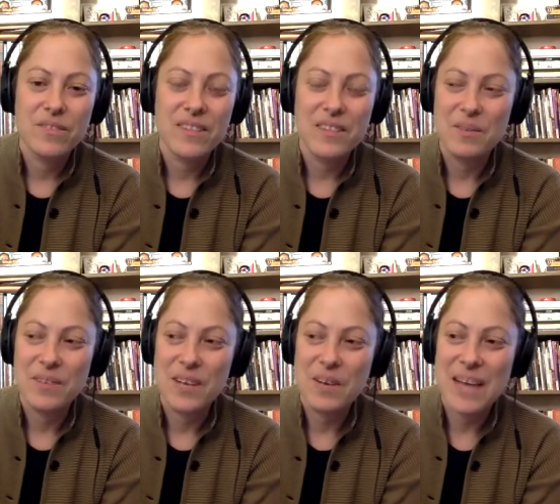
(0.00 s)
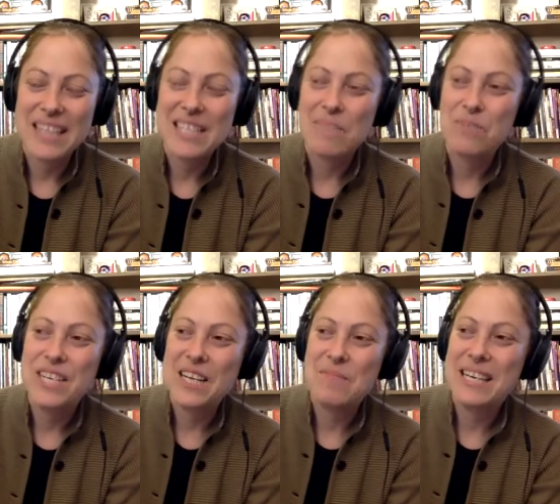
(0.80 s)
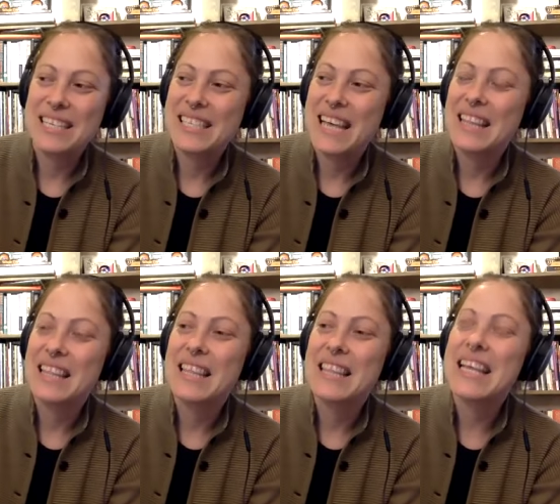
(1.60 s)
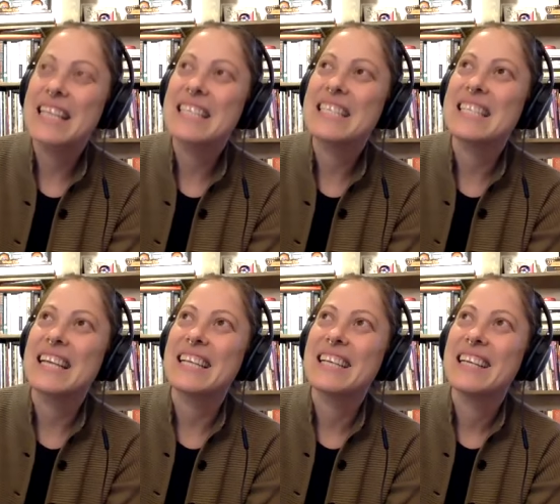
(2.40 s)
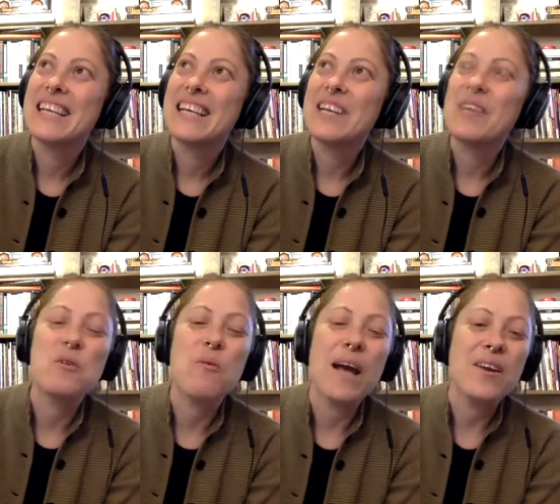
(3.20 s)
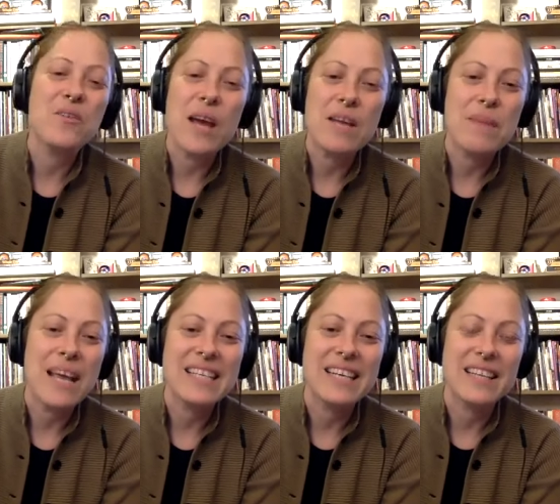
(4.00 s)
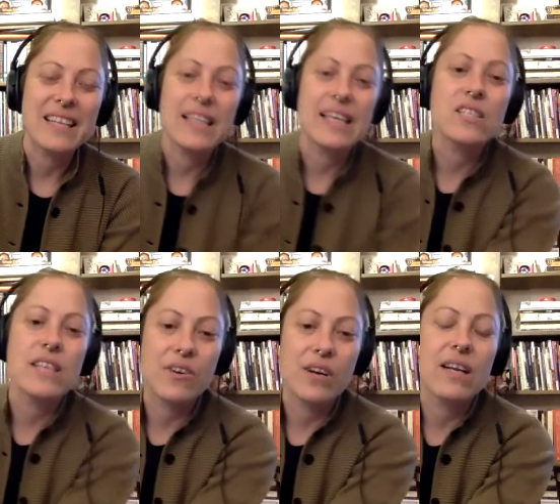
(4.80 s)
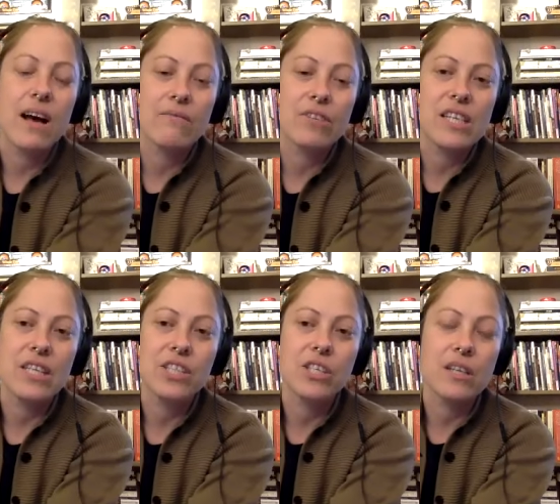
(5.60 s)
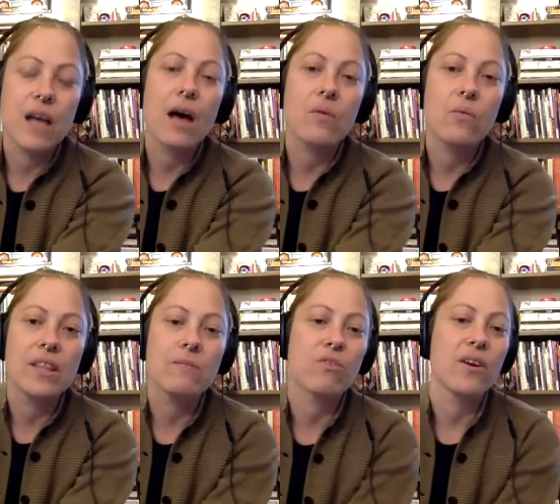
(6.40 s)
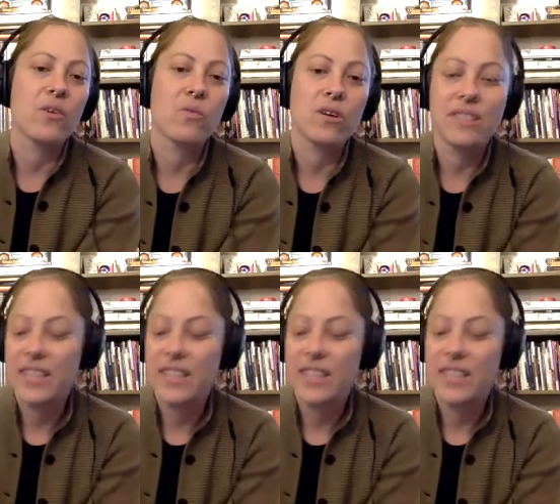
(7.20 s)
you you know, that's the predicament is that the things that you know, the white on white painting, the things that are in conversation, not with the broader world